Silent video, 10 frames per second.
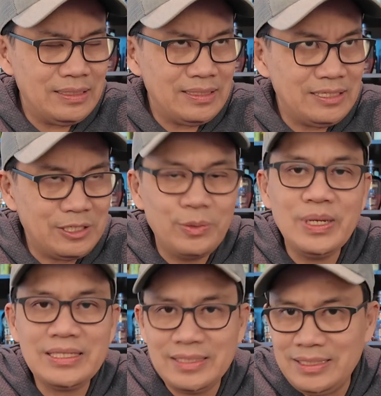think
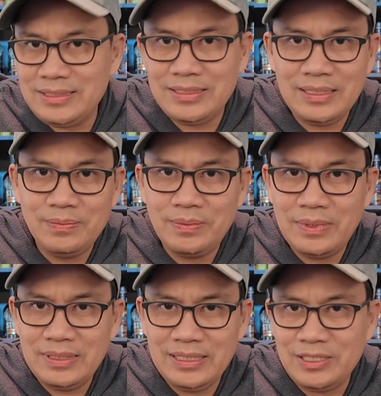quickly he said
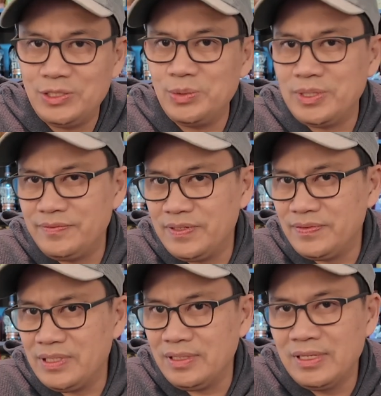he could do
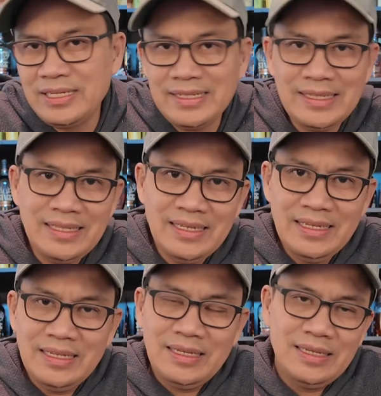$150.
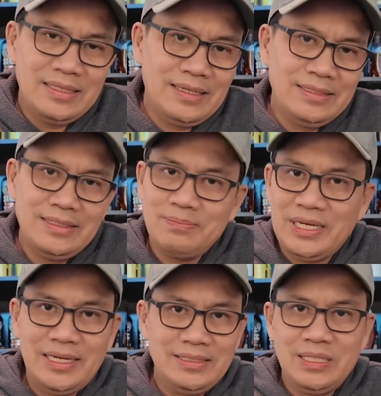And I did
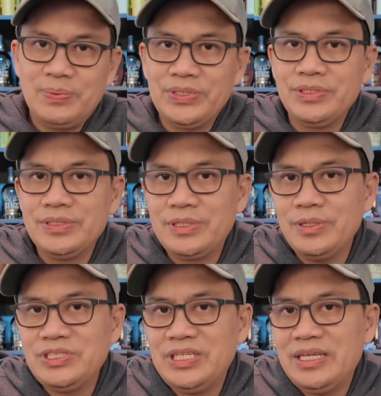my typical
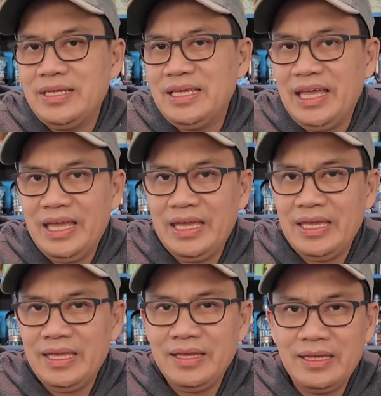negotiating.
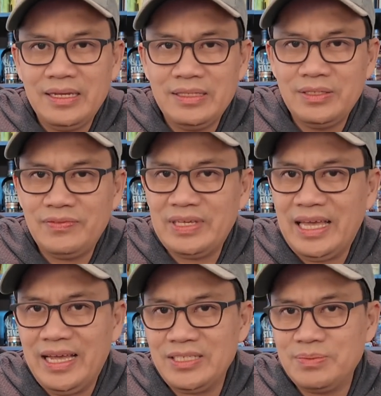Hey, do you have a
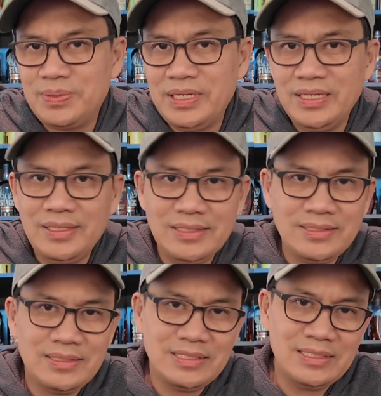cash
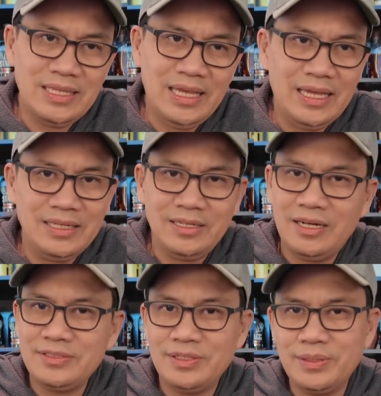price? This and that. He
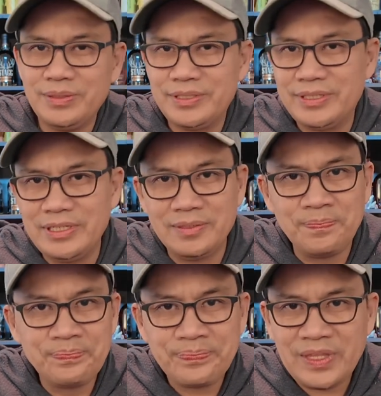called the owner, and
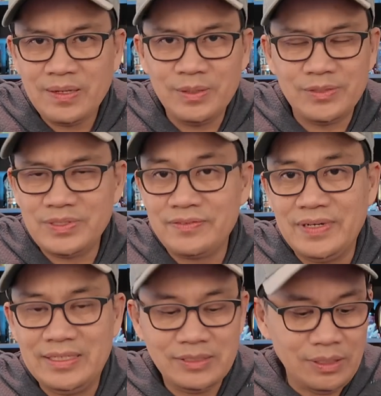the owner was like,
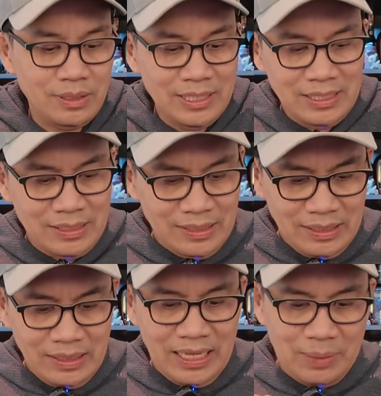fine. So
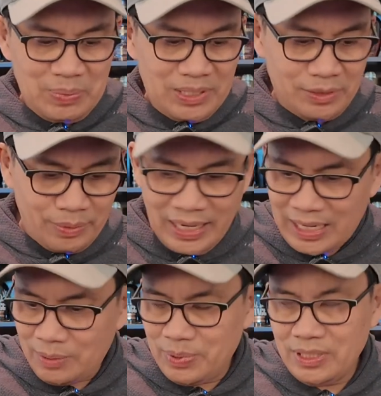happy to
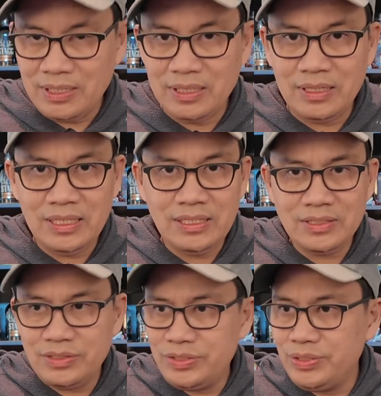grab
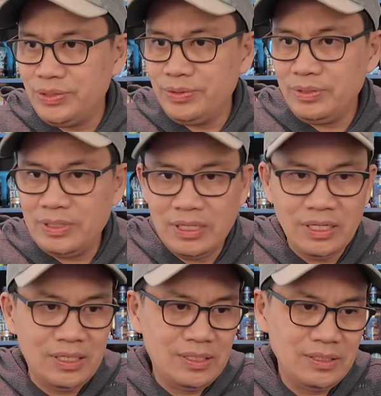these two.
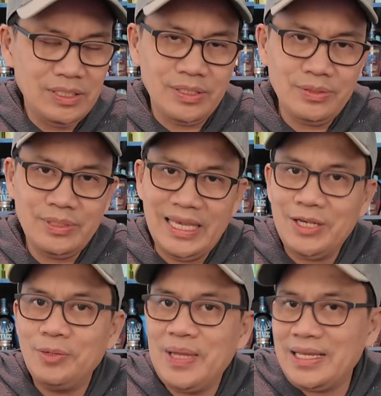You know, you can't
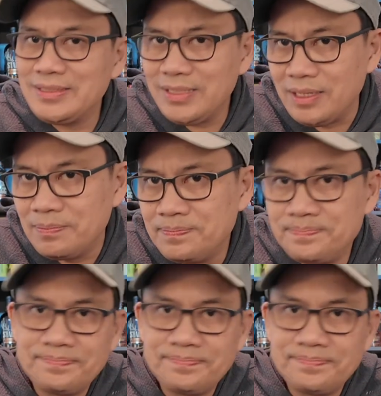go back in time.